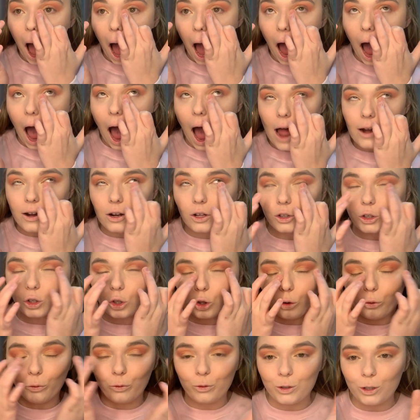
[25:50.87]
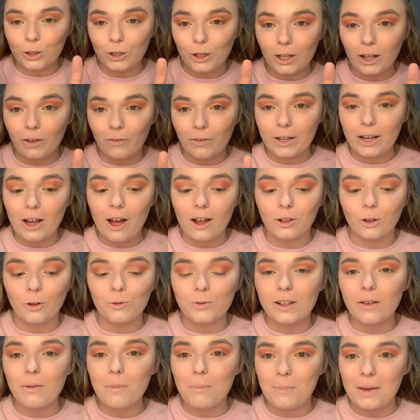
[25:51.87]
I'd love to do that video. I'd love
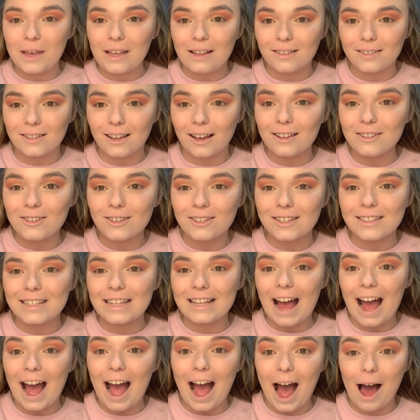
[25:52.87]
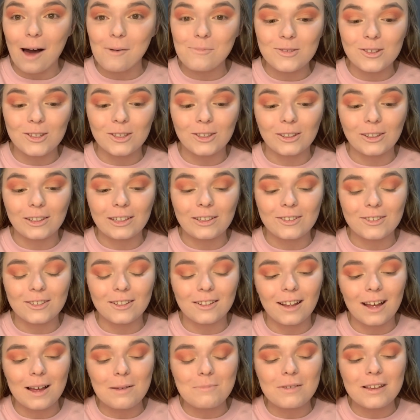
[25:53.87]
to give him pizza, just because he absolutely doesn't
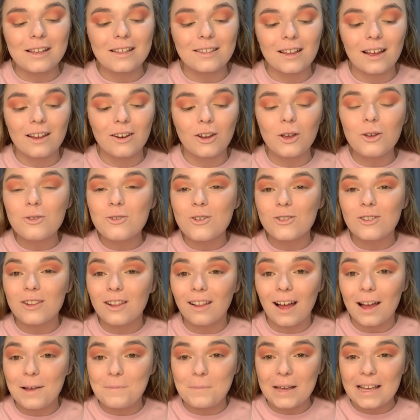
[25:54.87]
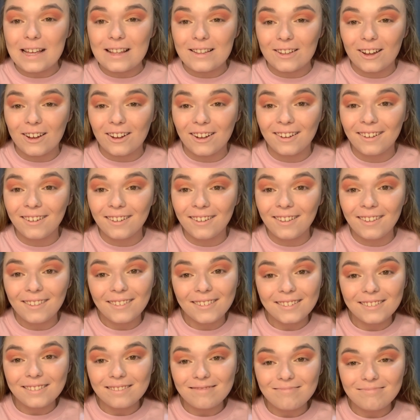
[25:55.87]
like pizza. And who doesn't like pizza?
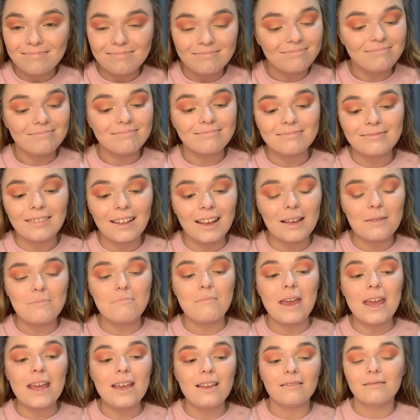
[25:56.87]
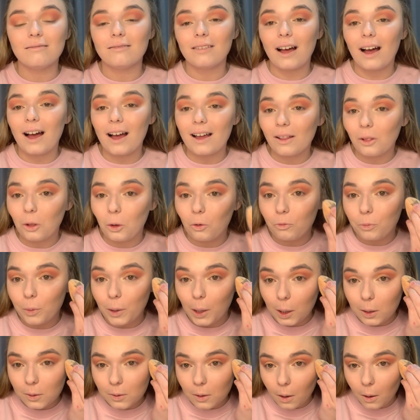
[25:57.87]
Like me, I love
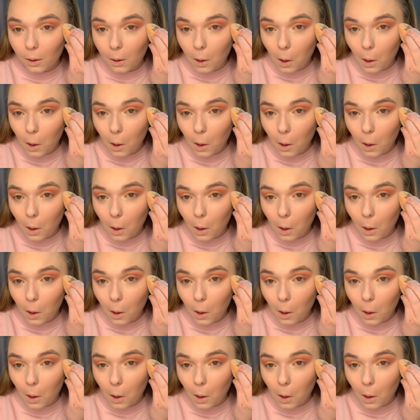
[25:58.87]
pizza.